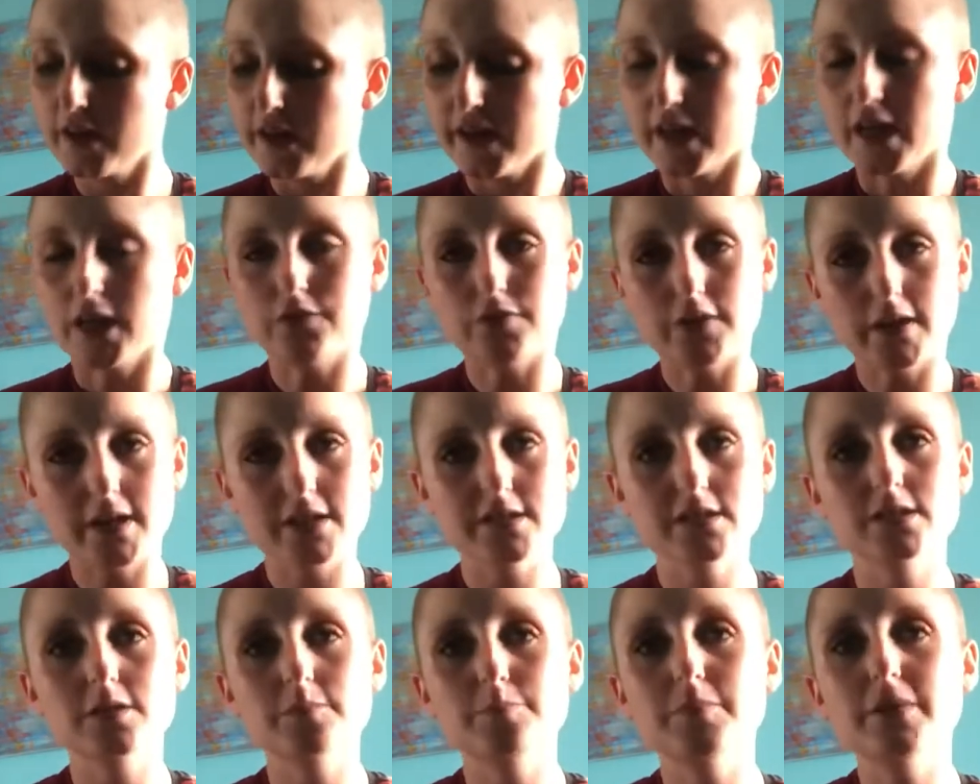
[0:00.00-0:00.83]
If it has
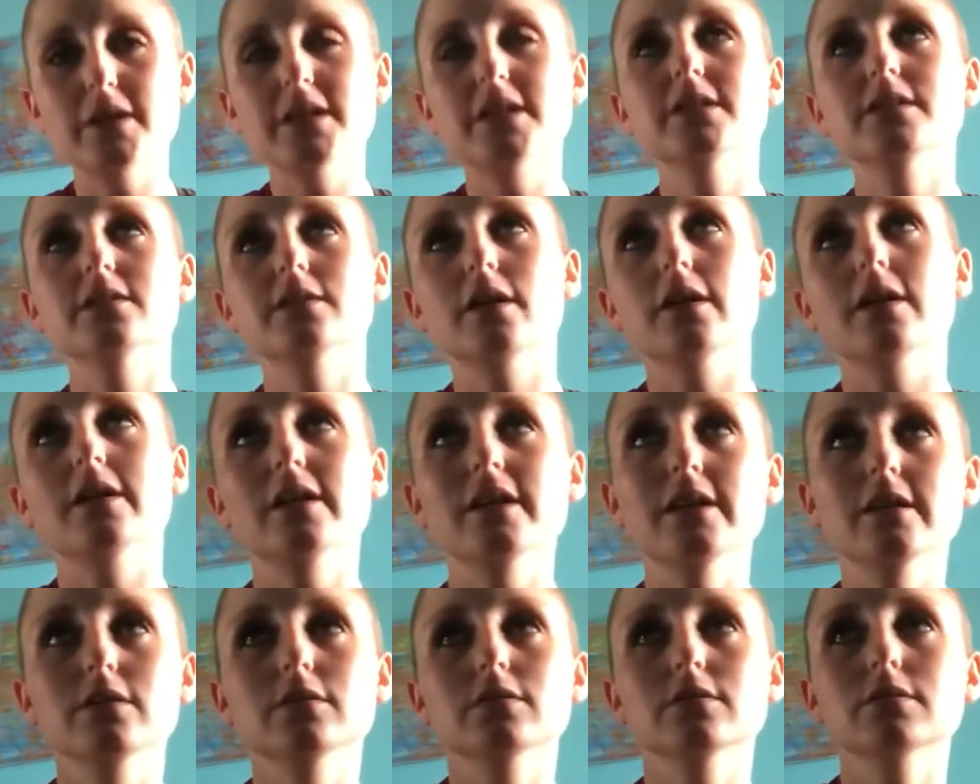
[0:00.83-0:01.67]
to bend a
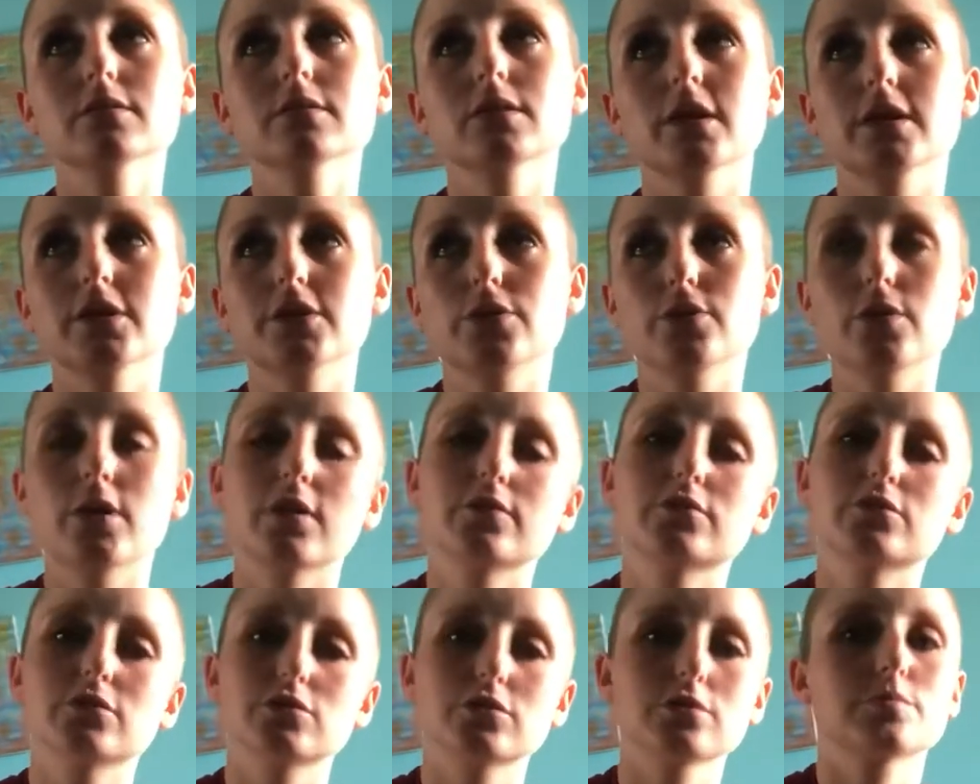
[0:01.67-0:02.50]
little and you have
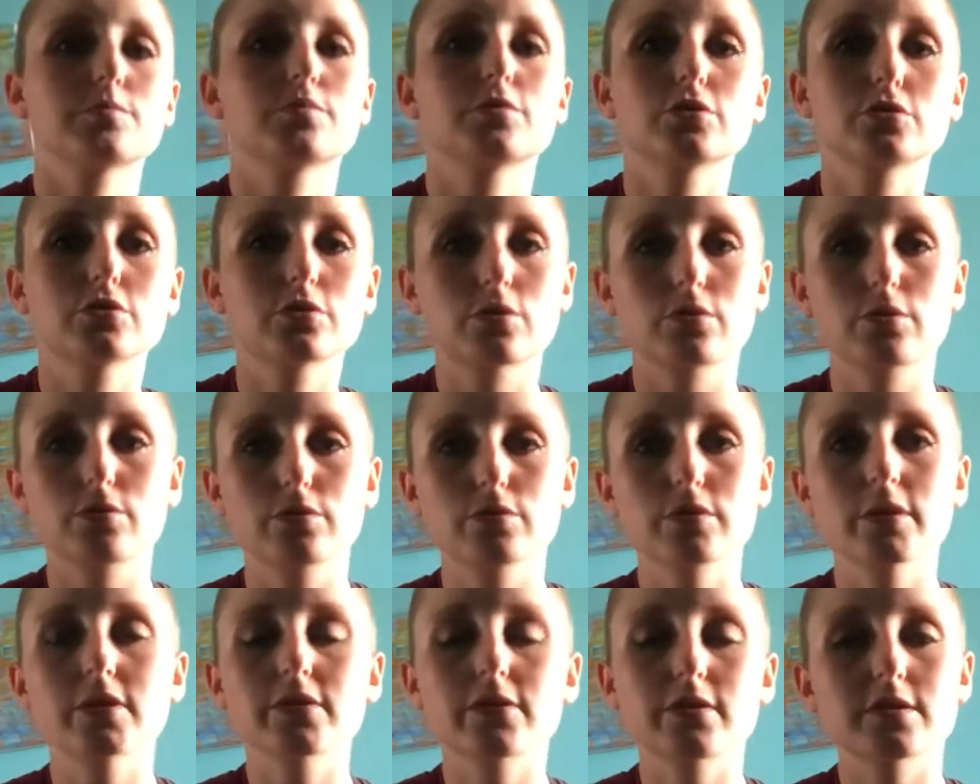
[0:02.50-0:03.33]
to just push through
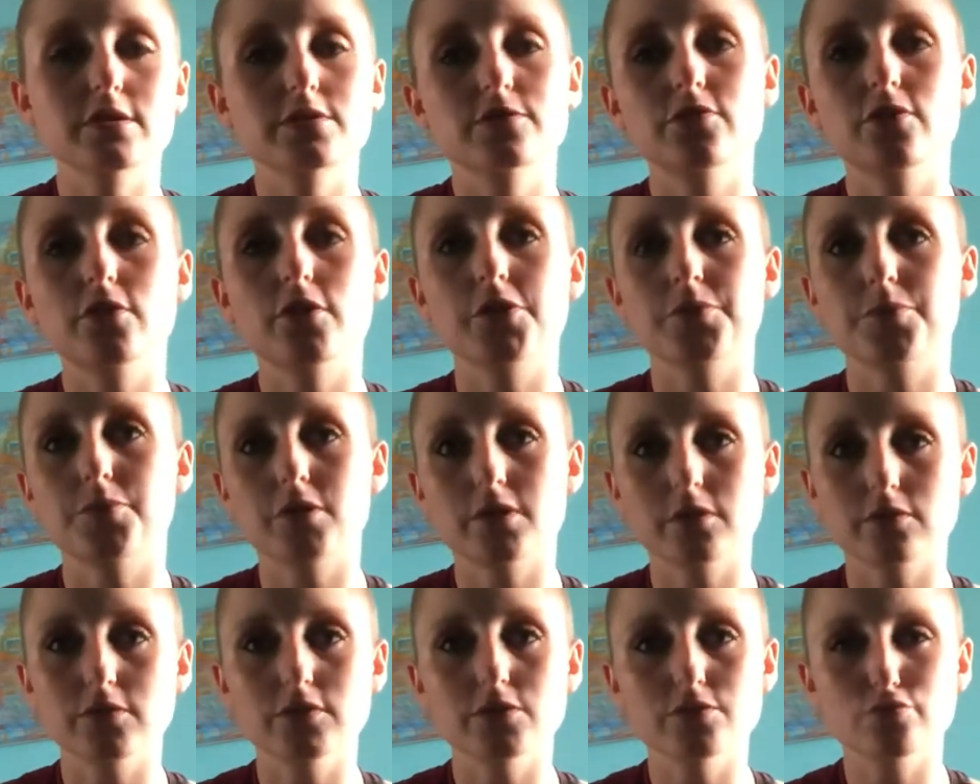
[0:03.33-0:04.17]
that, that's fine, but
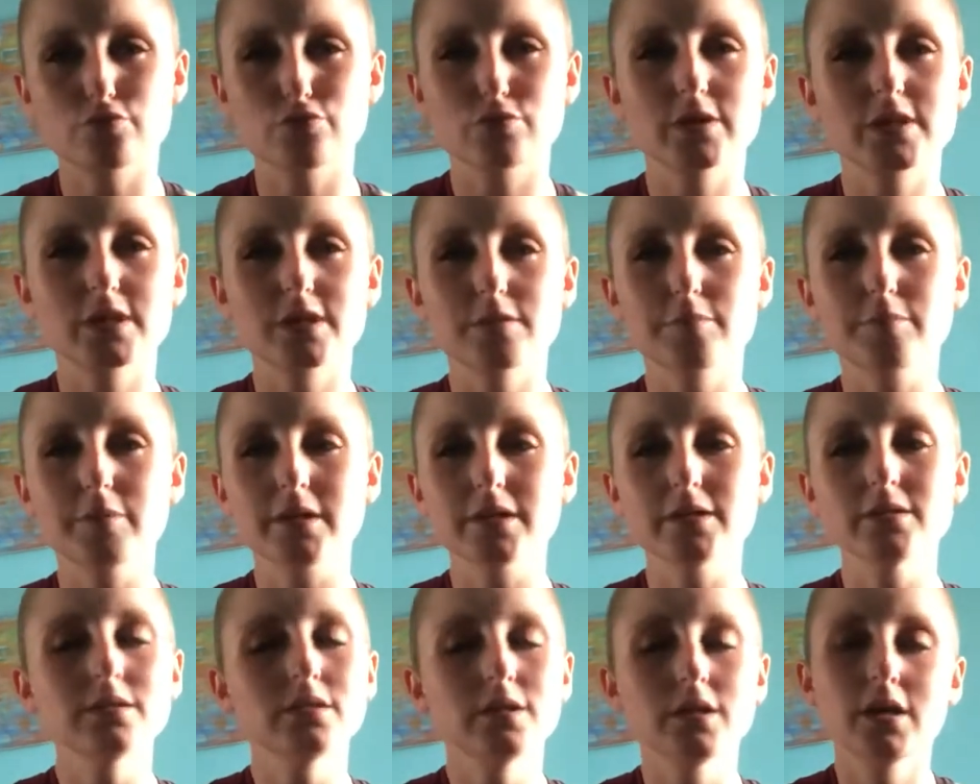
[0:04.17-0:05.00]
if it's really
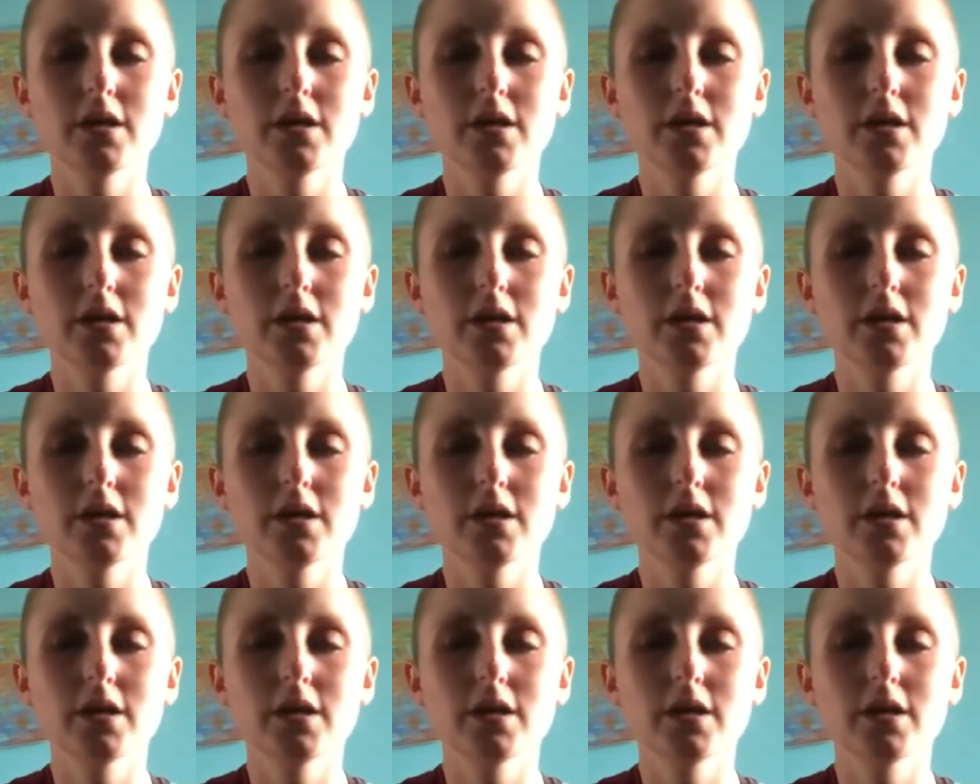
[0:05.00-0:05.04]
bent,